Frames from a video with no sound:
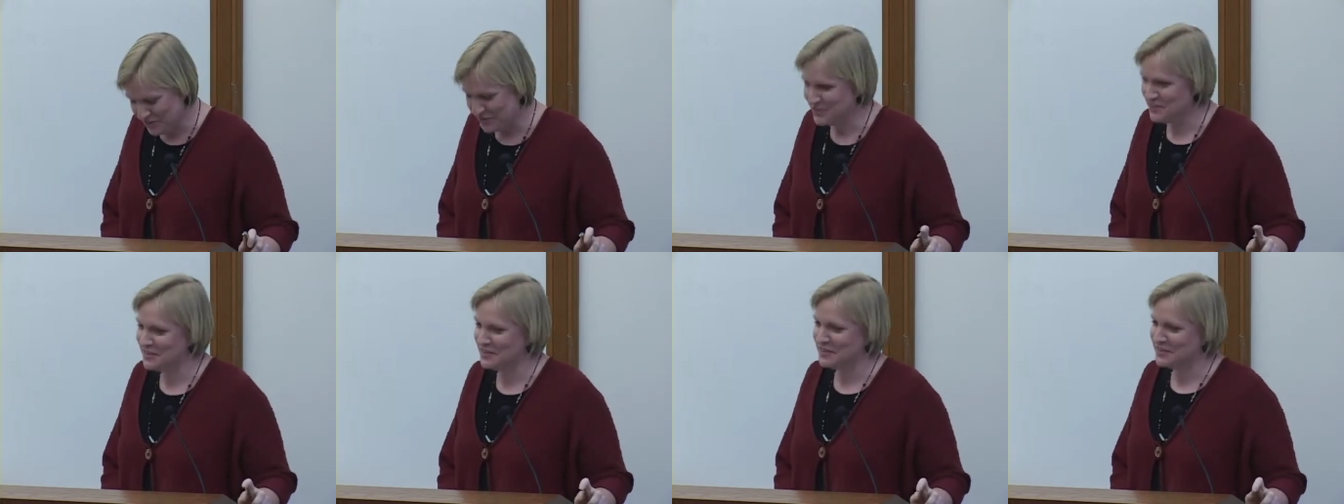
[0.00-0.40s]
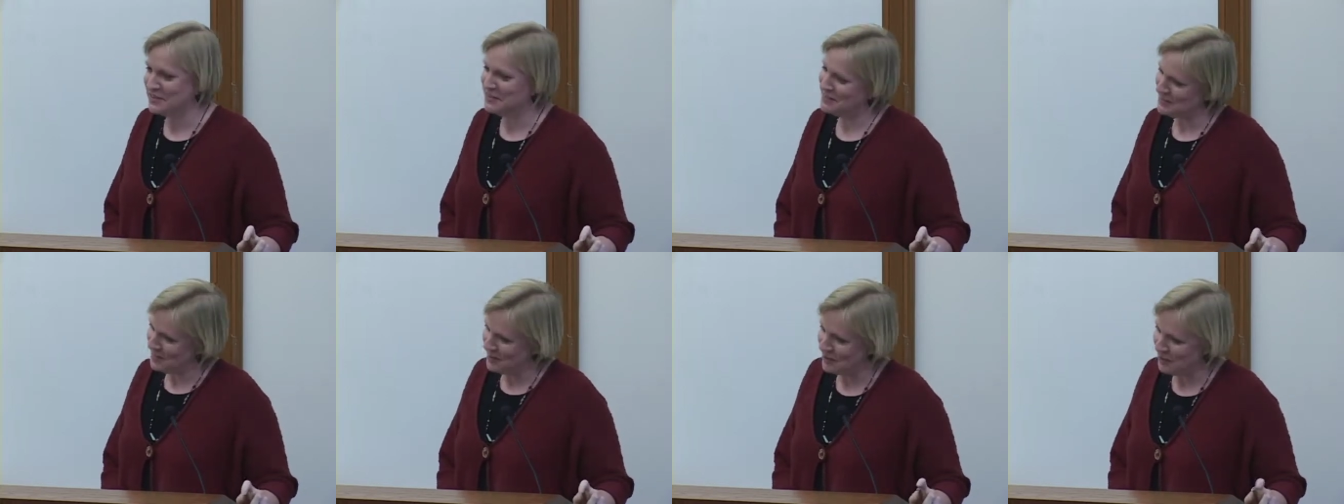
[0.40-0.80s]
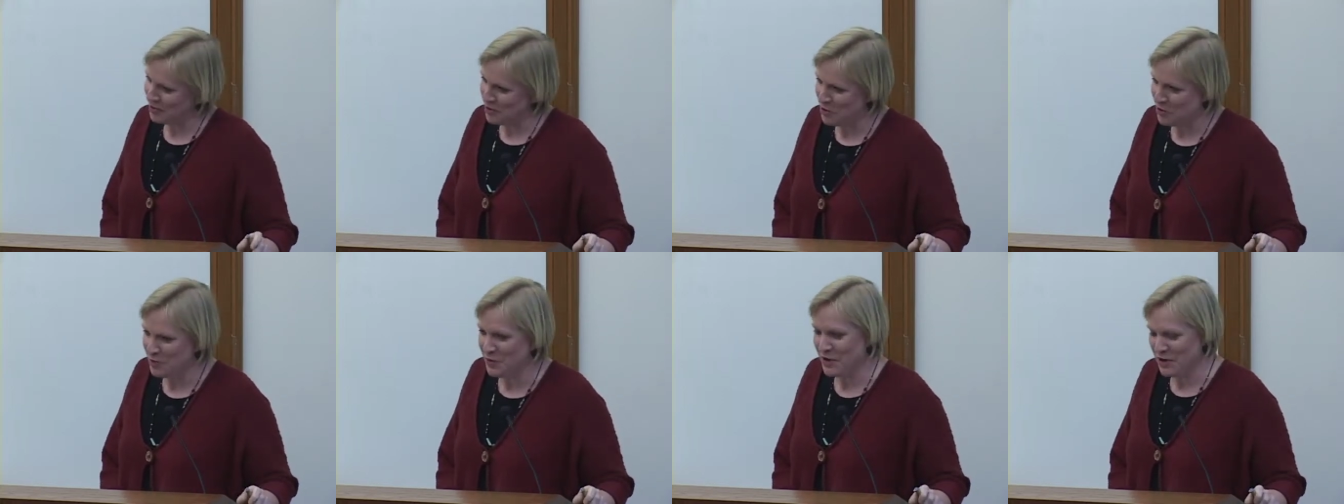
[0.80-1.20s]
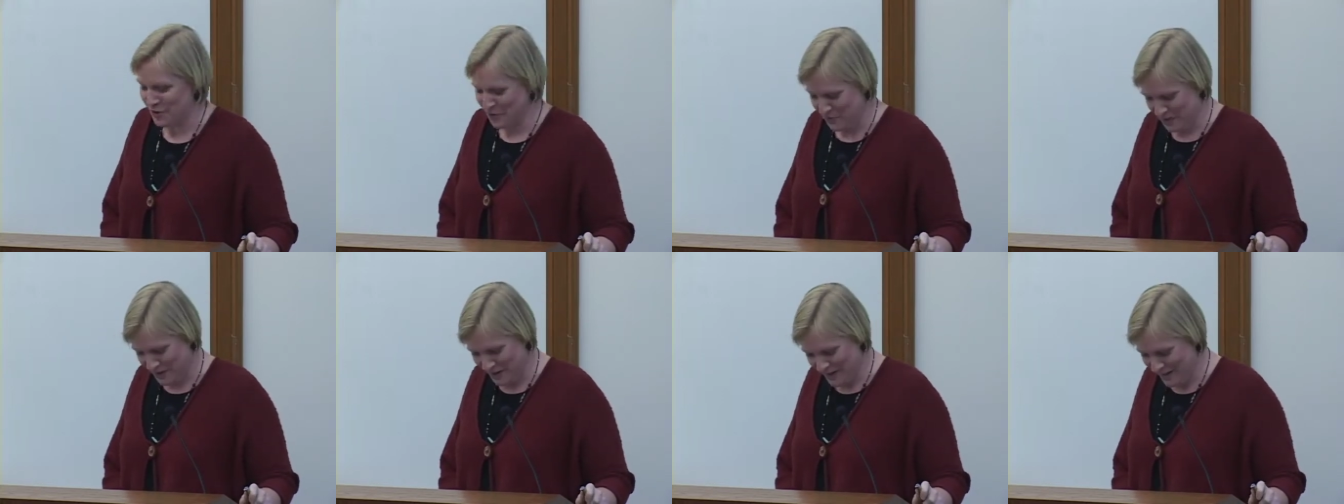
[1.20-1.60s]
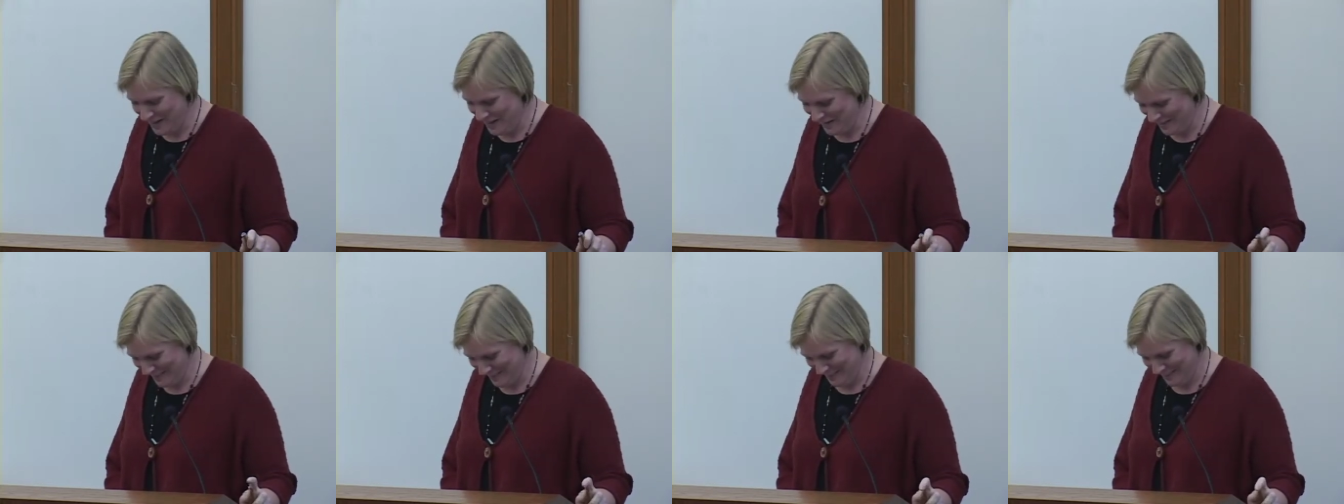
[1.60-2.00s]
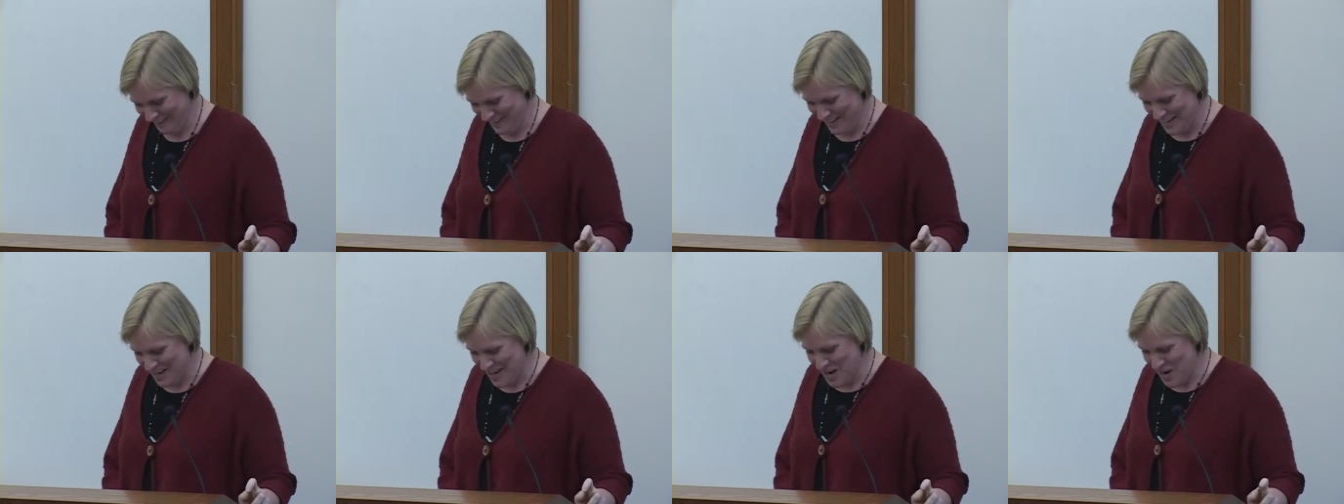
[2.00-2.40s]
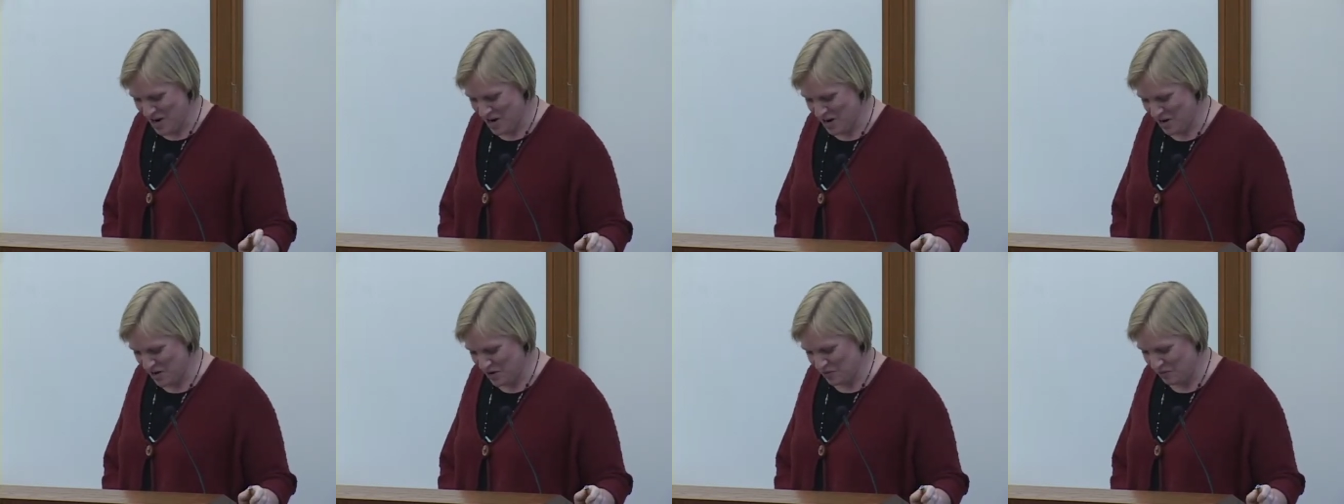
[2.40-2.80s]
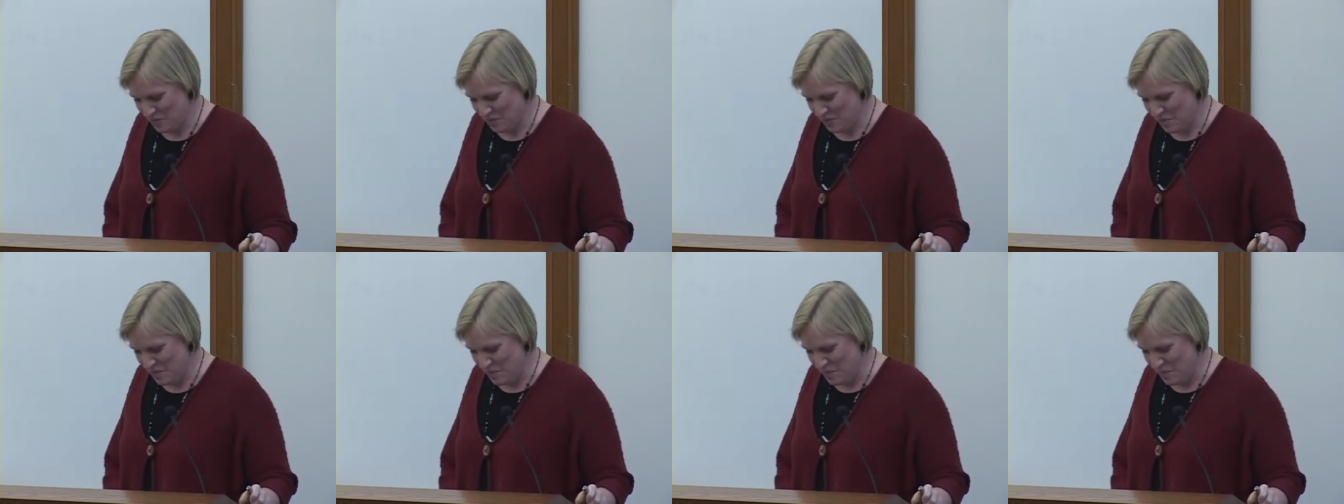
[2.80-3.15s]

She says to say hello, by the way. Um,